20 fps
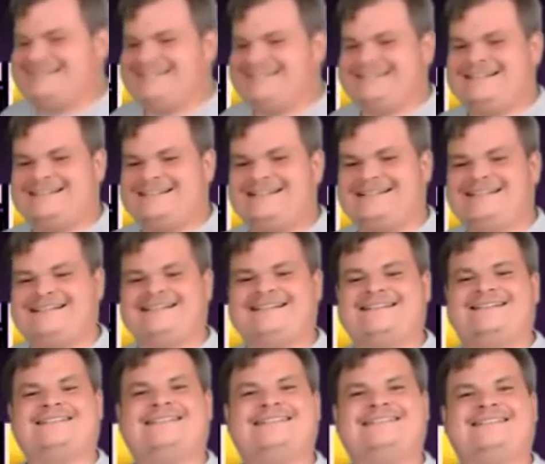
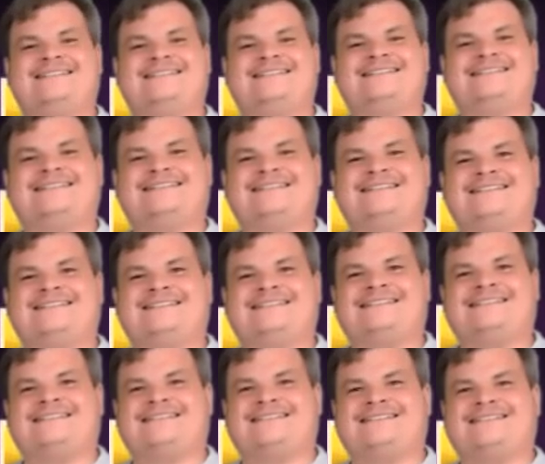
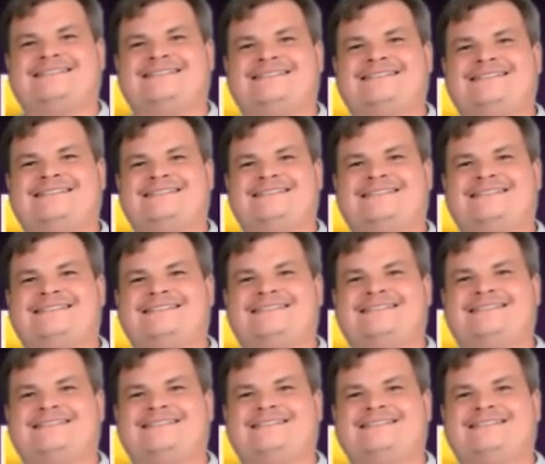
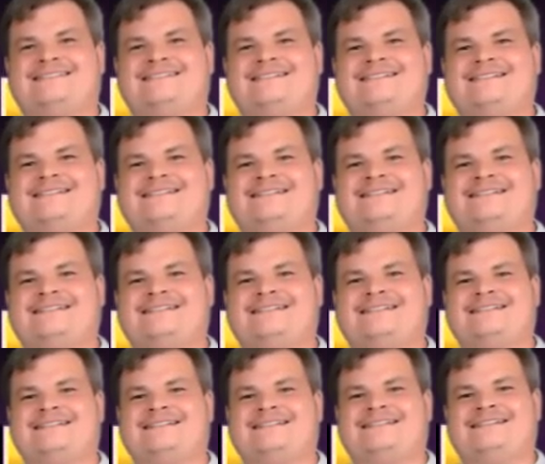
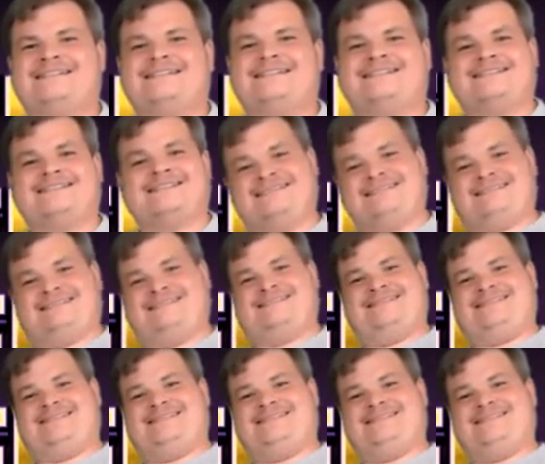
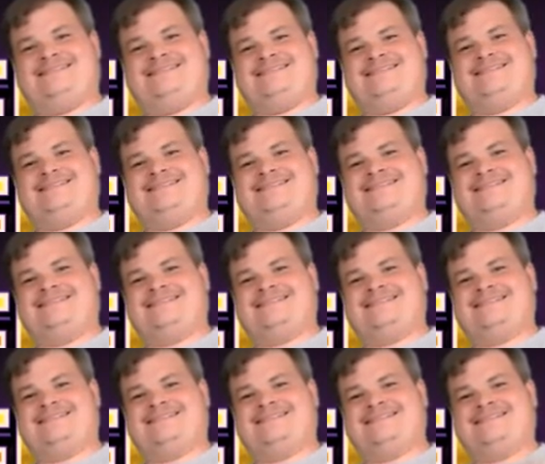
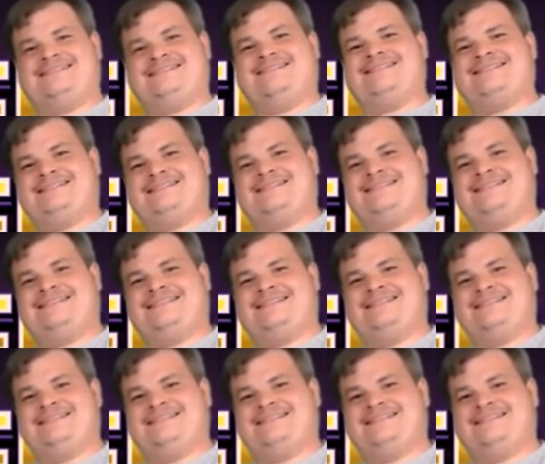
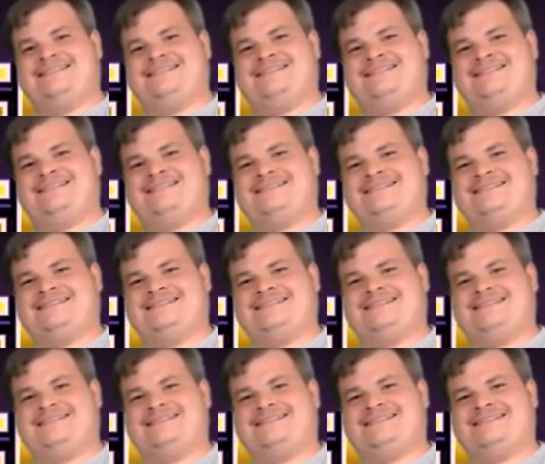This person isn't speaking.